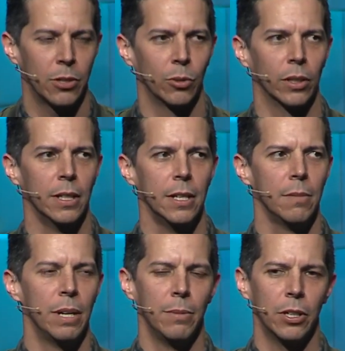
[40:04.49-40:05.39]
Or
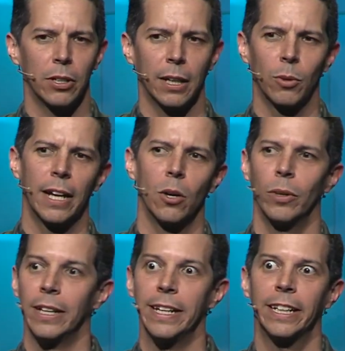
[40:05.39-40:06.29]
maybe you're like, well, I don't want
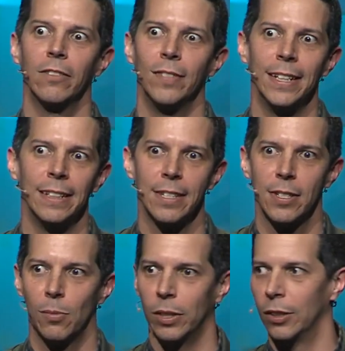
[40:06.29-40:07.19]
to inconvenience
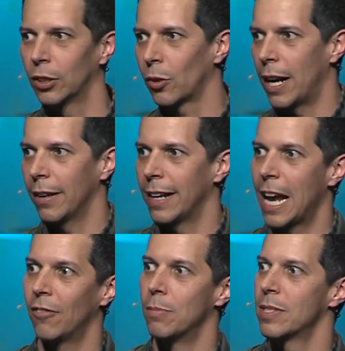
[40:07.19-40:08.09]
someone in the crowd and
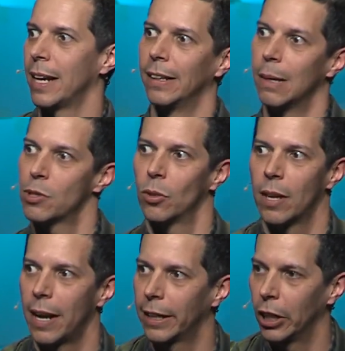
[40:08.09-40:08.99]
have them stand up so that
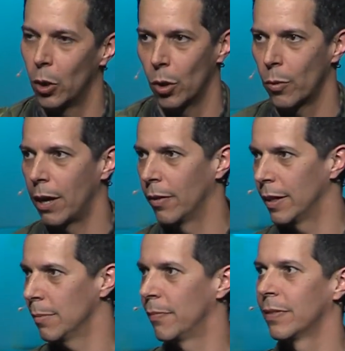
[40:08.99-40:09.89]
I can go around
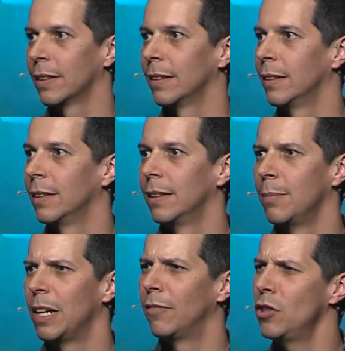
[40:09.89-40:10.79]
them.
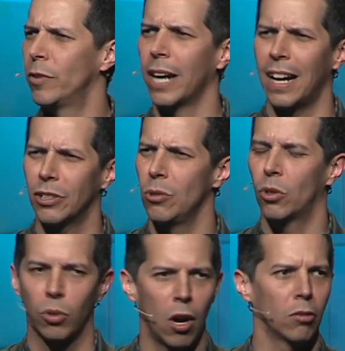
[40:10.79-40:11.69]
Man, if you've got to,
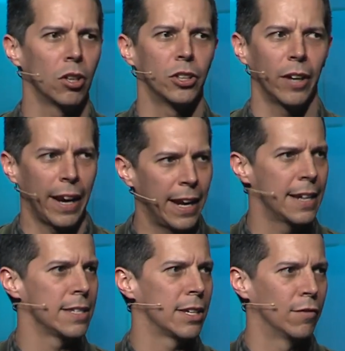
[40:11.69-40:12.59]
crawl on your
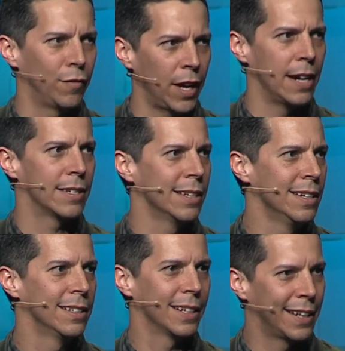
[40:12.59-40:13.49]
hands and face
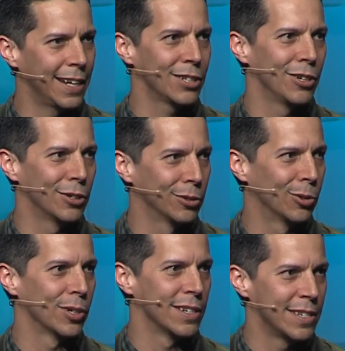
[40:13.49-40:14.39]
to get to your
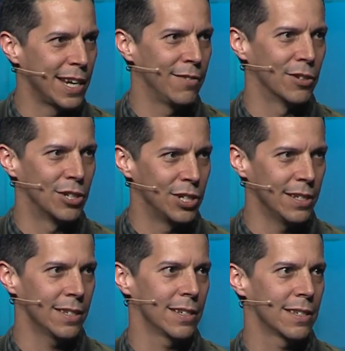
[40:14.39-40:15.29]
Lord and Savior,
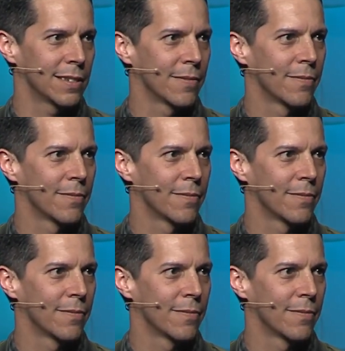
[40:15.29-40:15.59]
Jesus.